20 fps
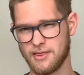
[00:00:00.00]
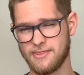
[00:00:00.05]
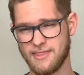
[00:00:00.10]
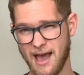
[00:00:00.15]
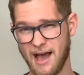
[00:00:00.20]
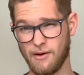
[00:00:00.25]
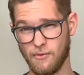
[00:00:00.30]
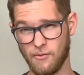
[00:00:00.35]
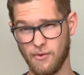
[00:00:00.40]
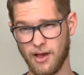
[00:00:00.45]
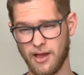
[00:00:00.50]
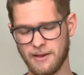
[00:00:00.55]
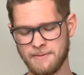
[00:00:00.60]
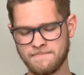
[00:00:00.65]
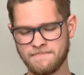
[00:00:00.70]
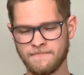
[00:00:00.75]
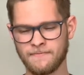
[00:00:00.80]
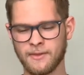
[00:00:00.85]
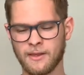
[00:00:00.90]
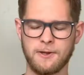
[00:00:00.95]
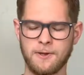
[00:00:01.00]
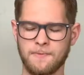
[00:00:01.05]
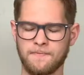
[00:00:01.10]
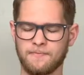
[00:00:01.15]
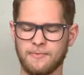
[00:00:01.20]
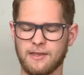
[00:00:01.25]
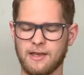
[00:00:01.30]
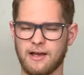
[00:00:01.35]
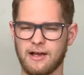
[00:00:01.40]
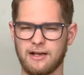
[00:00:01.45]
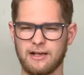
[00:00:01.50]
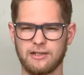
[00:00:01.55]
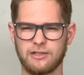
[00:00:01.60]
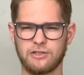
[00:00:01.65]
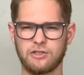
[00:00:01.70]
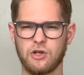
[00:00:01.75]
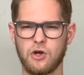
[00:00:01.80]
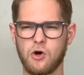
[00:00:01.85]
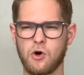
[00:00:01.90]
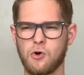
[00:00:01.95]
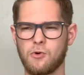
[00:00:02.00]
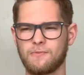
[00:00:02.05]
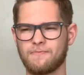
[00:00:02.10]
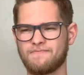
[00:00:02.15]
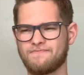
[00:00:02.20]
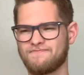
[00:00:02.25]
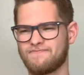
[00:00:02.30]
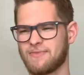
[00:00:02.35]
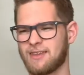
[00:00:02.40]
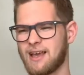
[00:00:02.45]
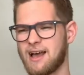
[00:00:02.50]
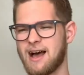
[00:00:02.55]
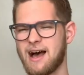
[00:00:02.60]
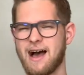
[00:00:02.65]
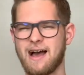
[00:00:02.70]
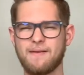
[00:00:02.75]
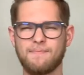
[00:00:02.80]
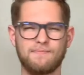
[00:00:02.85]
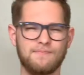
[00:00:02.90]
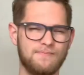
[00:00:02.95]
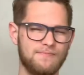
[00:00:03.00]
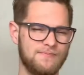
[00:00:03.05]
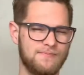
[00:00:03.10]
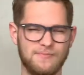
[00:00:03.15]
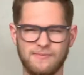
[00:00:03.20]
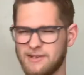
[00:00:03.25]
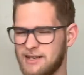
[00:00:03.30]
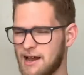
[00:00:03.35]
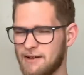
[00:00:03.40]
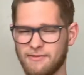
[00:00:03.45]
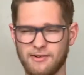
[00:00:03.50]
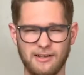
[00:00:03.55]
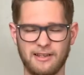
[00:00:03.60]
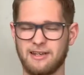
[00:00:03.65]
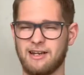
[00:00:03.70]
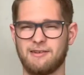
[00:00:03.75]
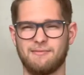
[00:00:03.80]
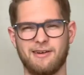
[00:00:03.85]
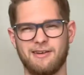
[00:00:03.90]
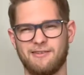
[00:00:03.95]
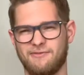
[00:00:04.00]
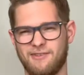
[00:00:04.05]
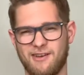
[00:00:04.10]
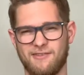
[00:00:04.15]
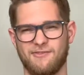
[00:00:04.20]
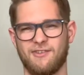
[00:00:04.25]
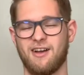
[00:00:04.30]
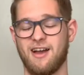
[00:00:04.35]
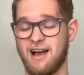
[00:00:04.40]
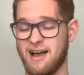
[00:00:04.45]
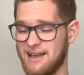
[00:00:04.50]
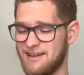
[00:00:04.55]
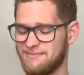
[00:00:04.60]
that way. So definitely not my favorite.